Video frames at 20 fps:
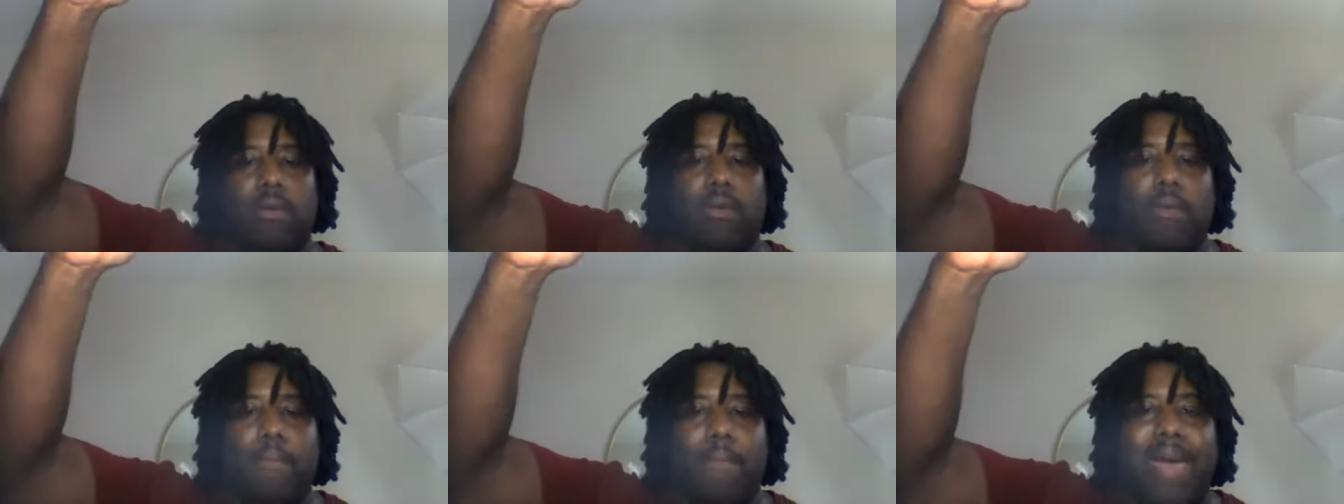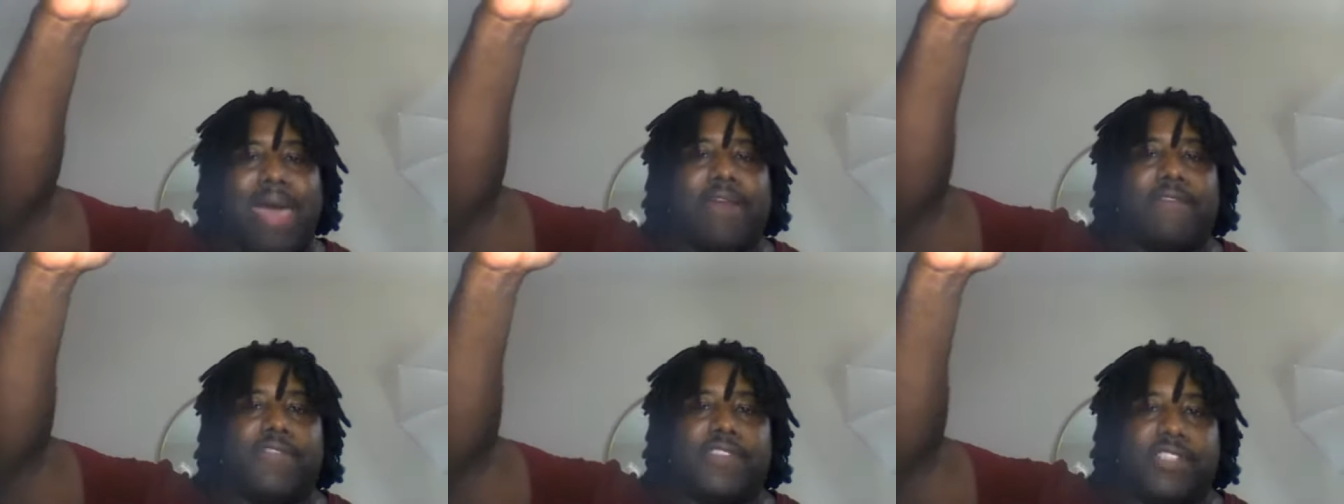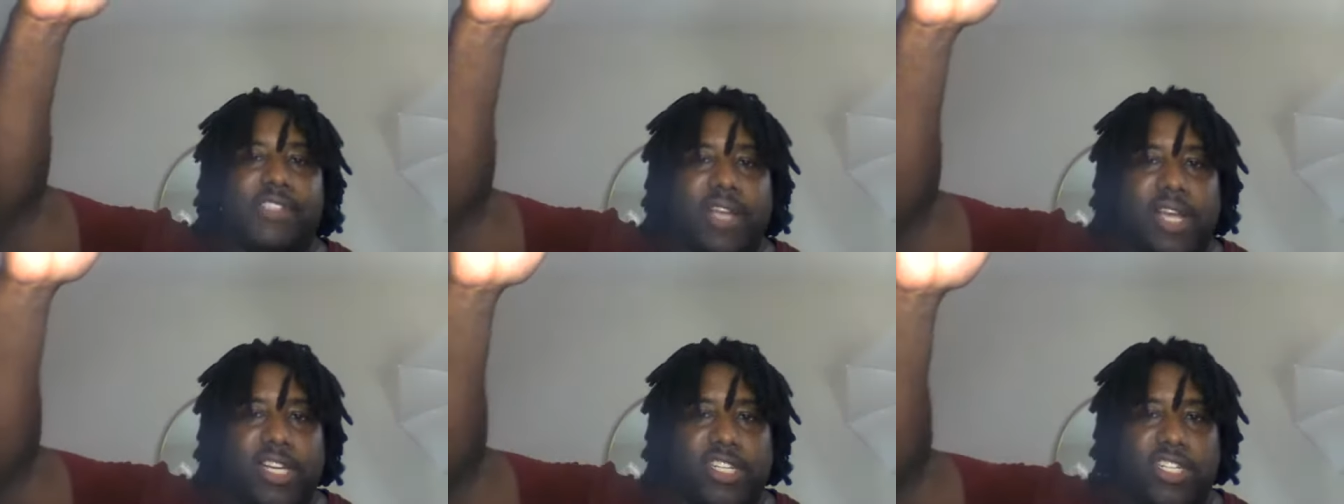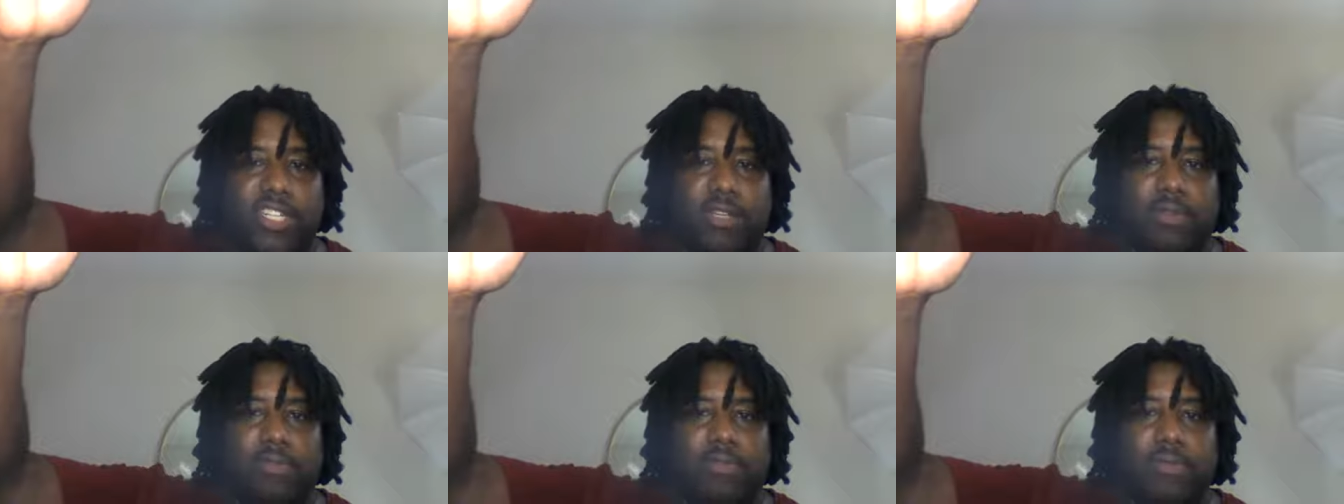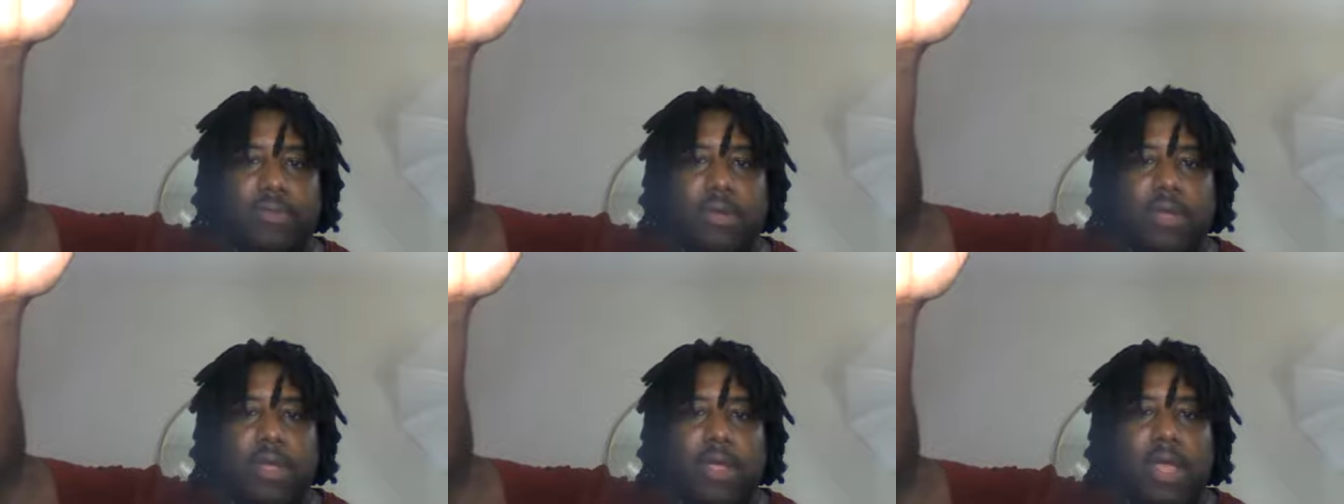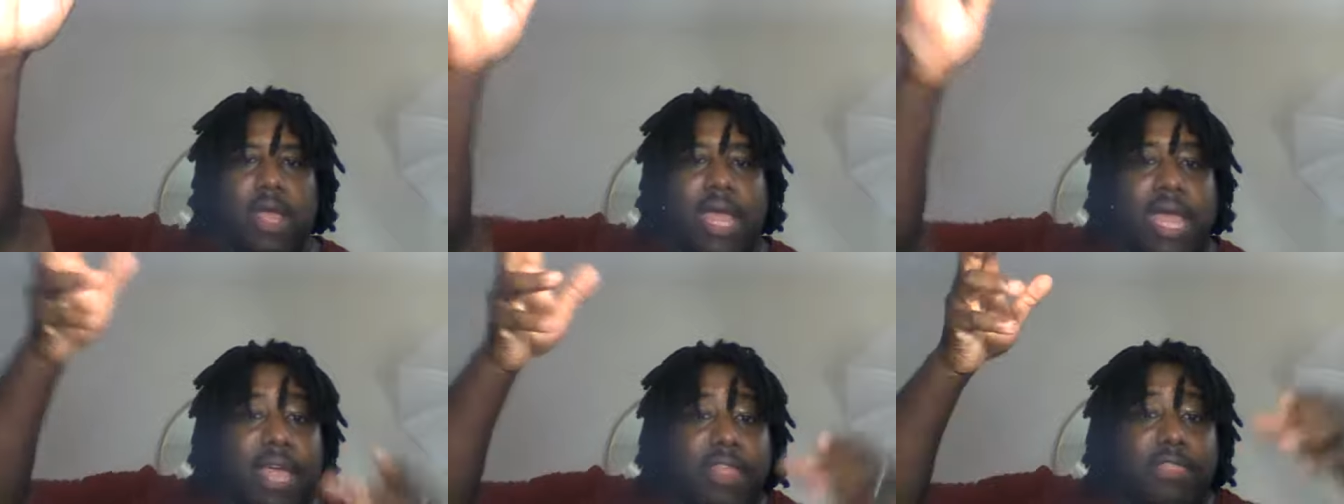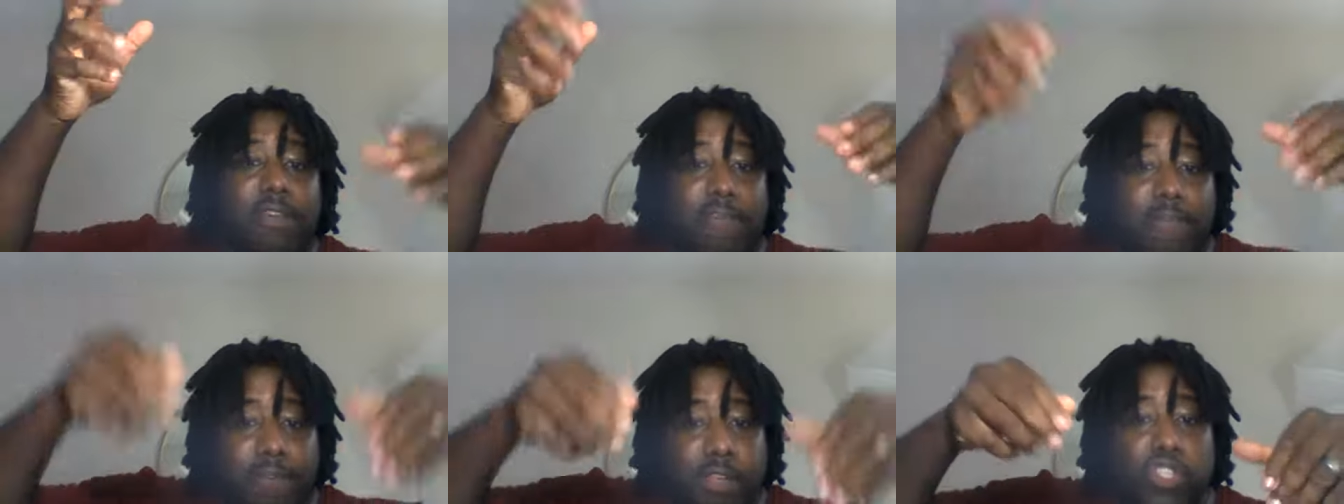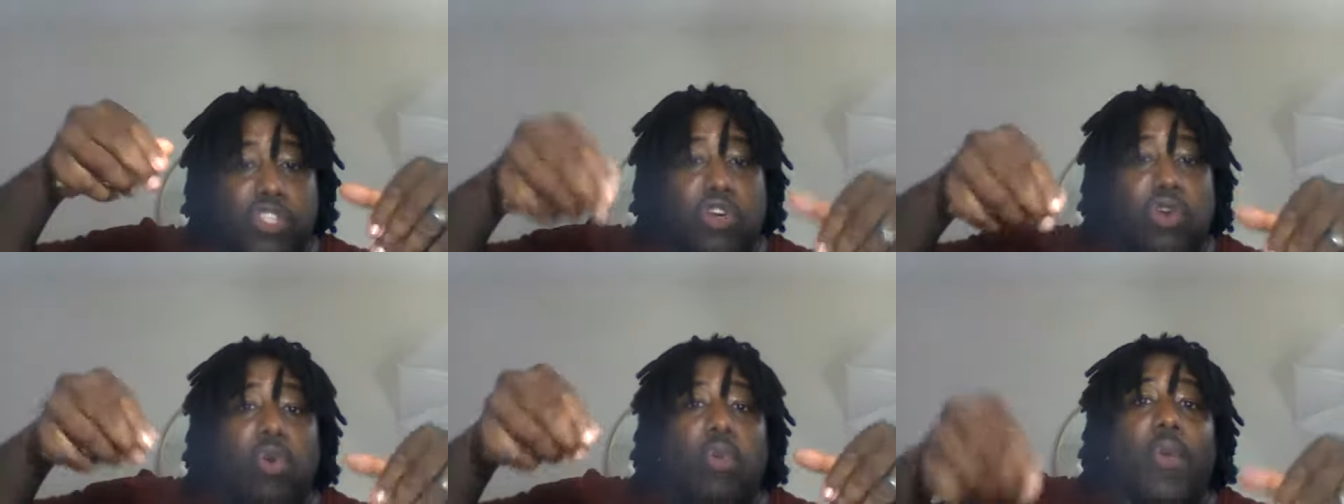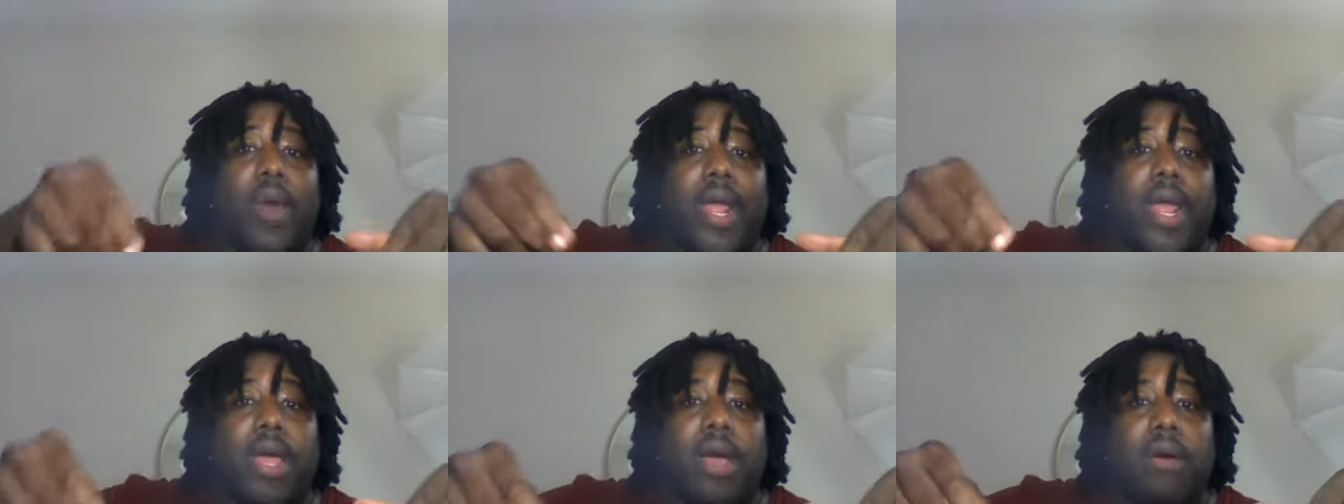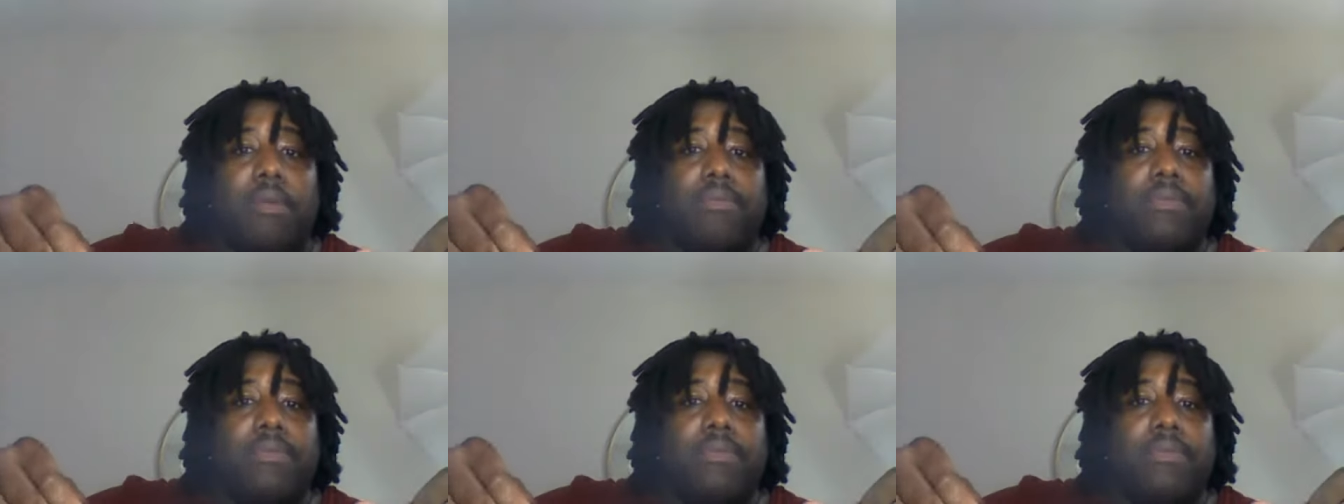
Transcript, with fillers: manifestation in the physical realm,